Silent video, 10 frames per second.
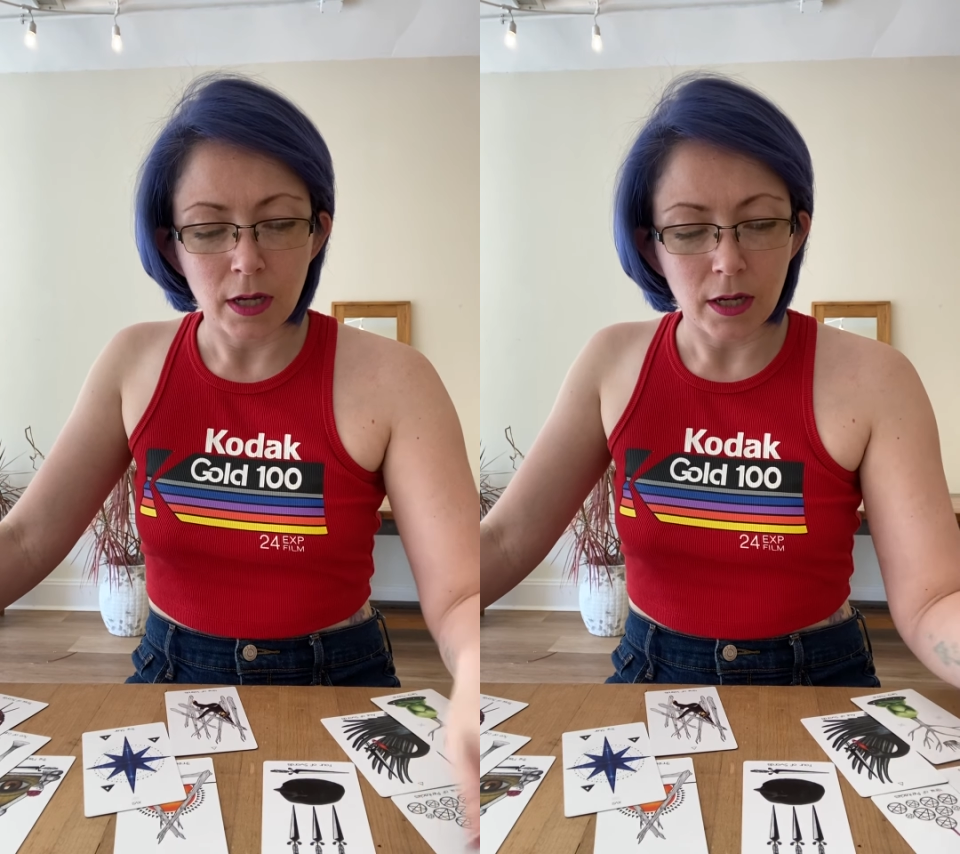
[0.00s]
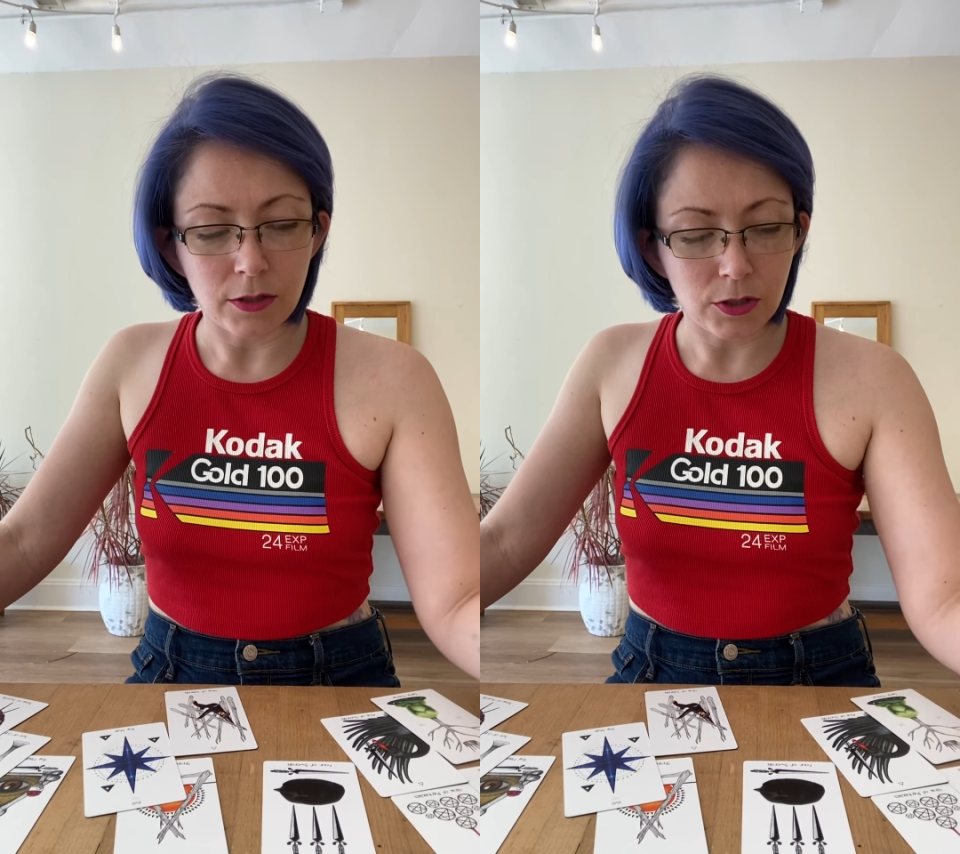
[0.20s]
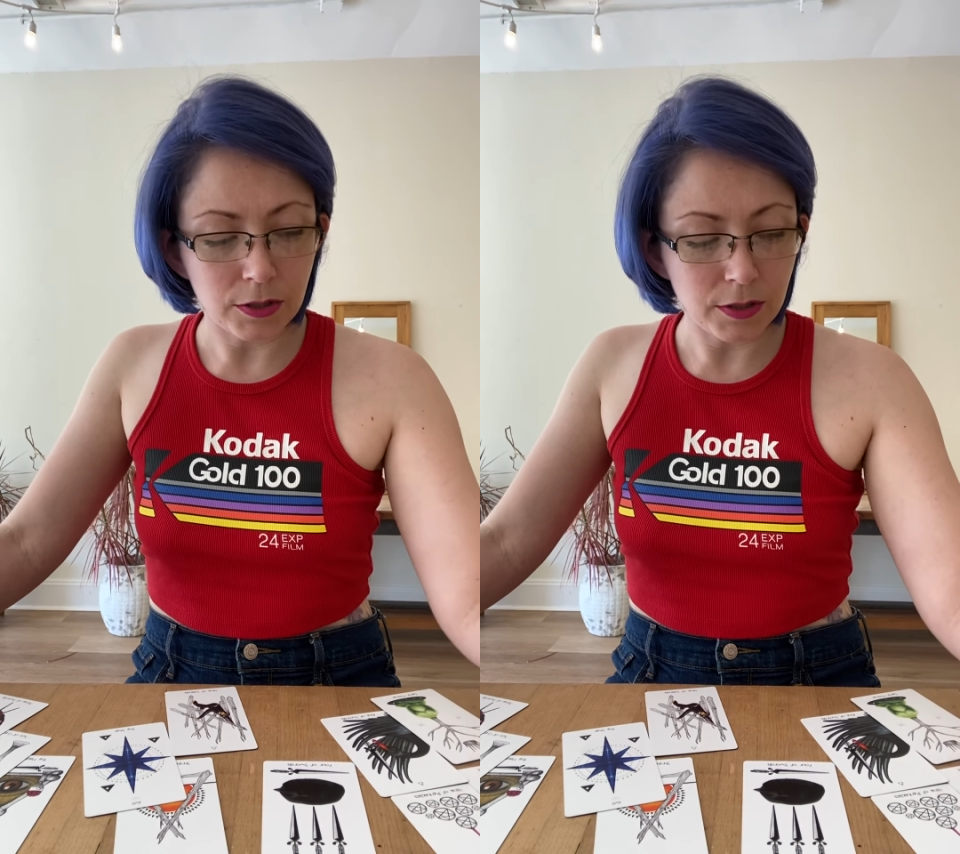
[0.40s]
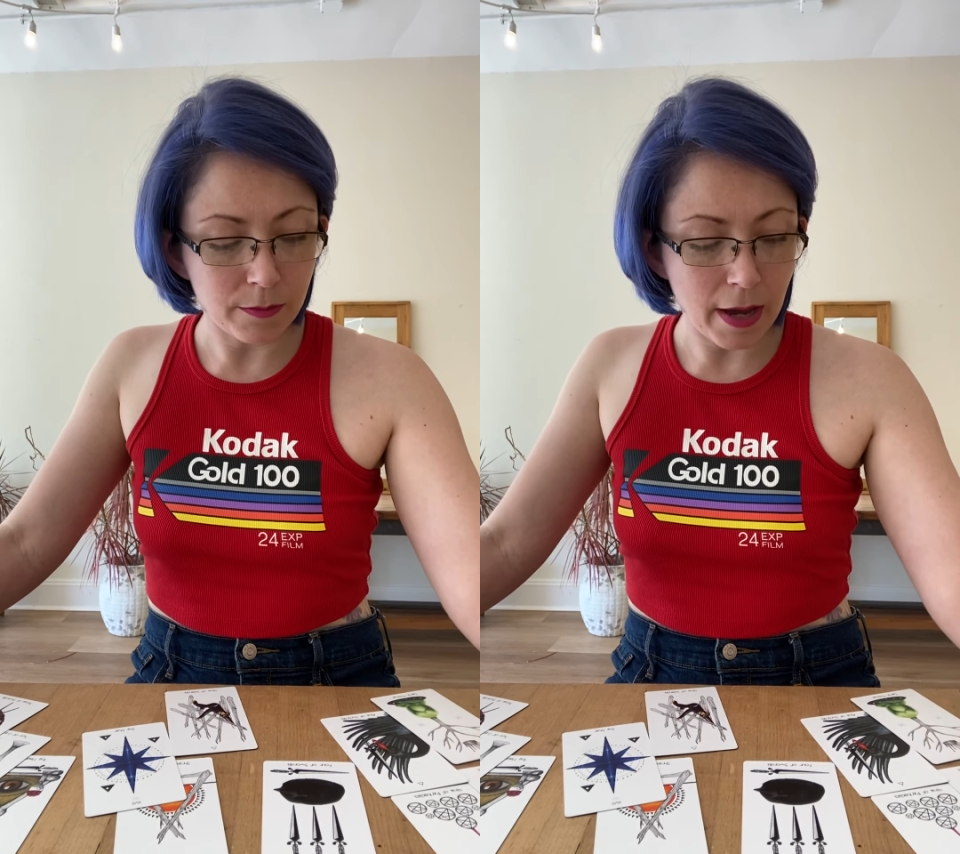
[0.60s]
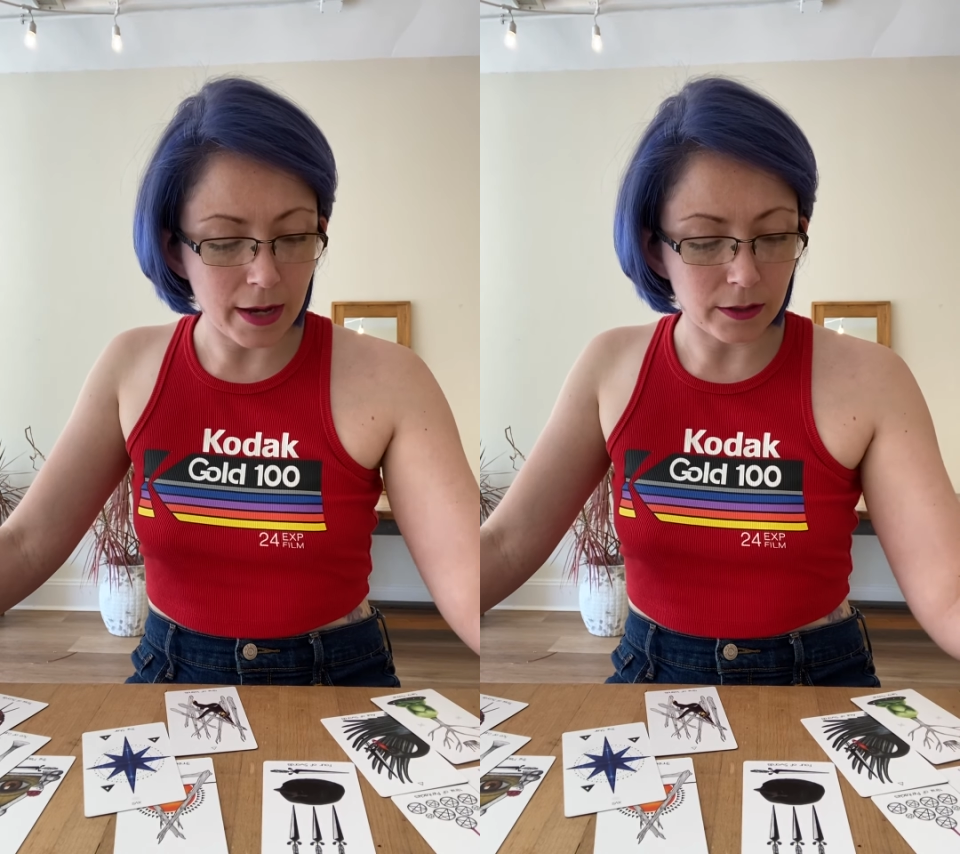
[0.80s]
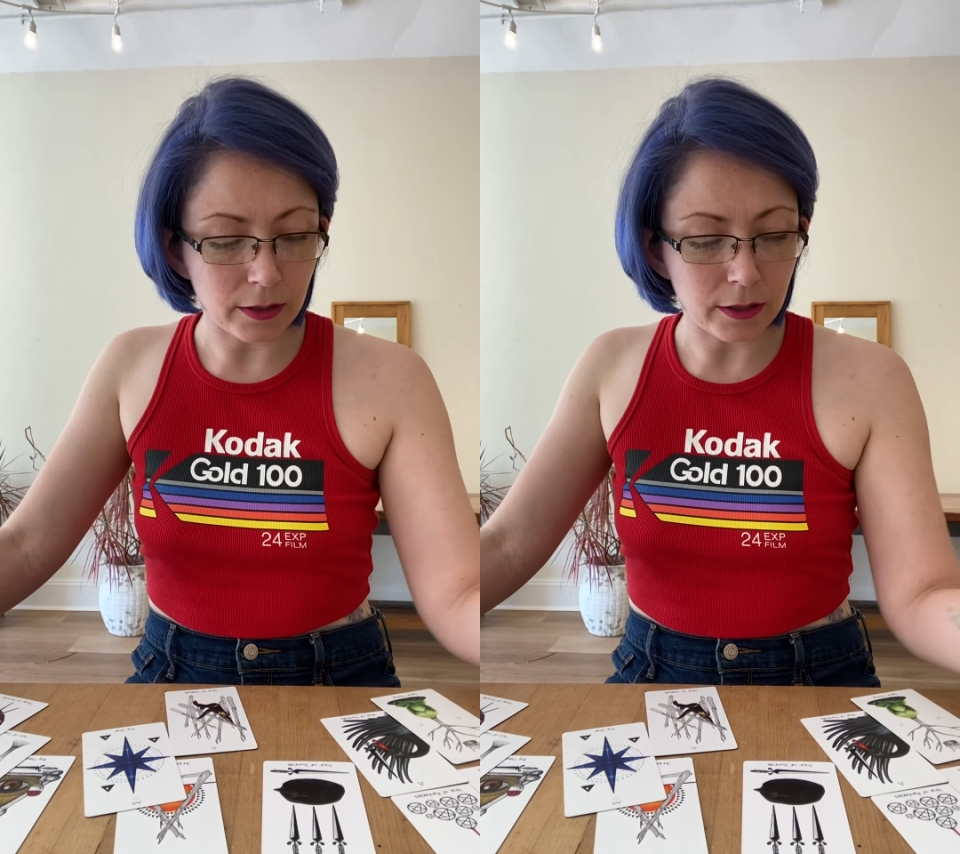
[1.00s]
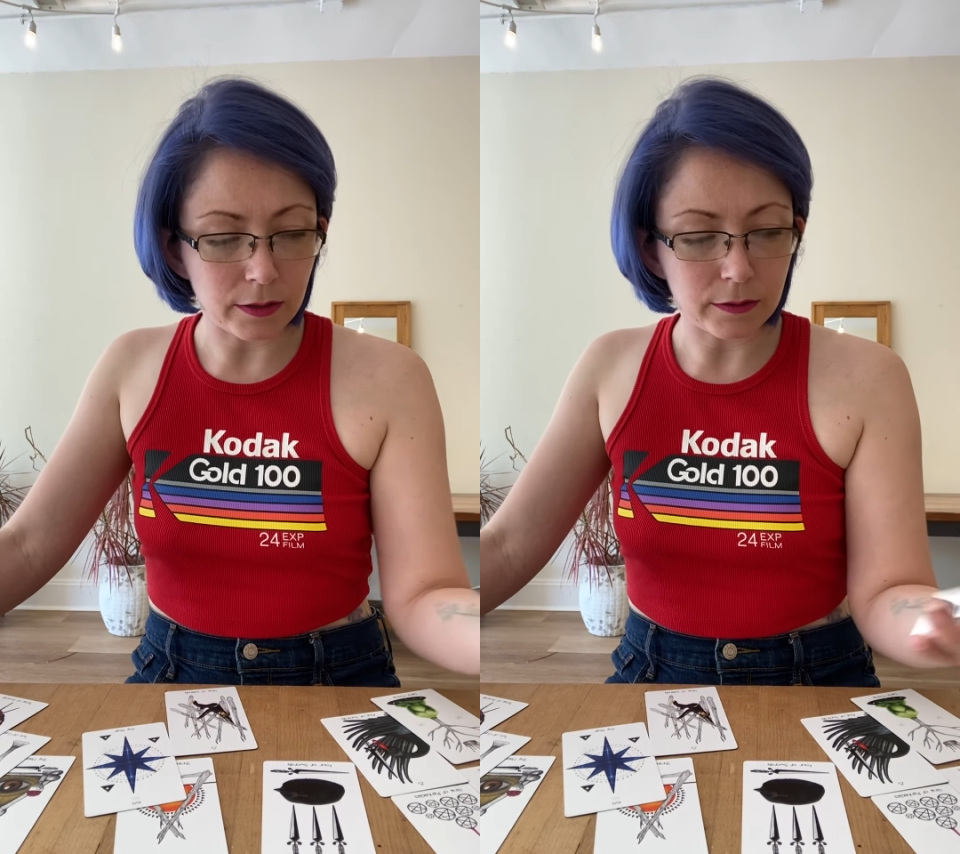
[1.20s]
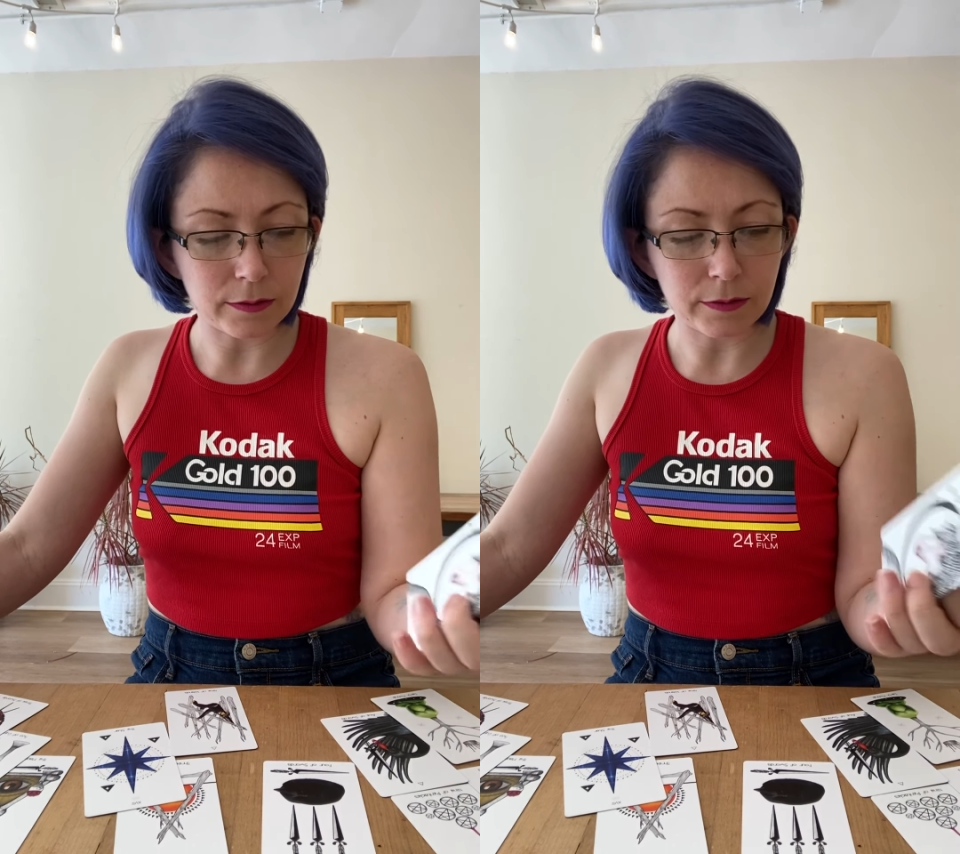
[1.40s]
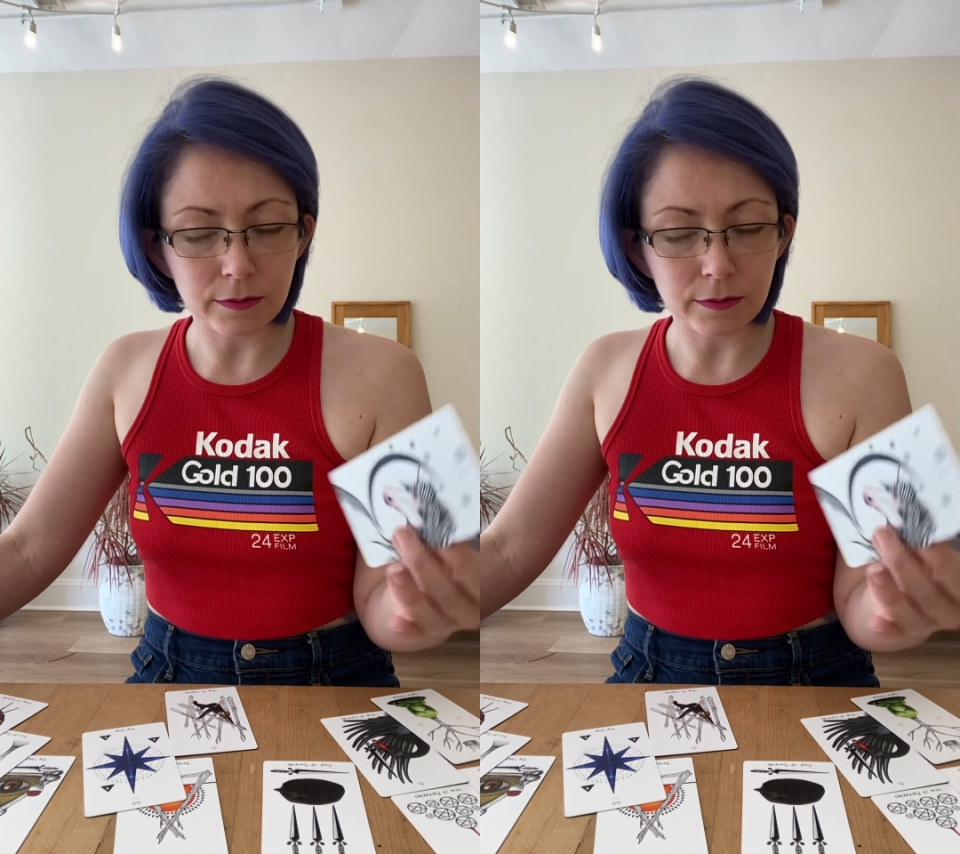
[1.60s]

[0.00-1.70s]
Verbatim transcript: It's just a matter of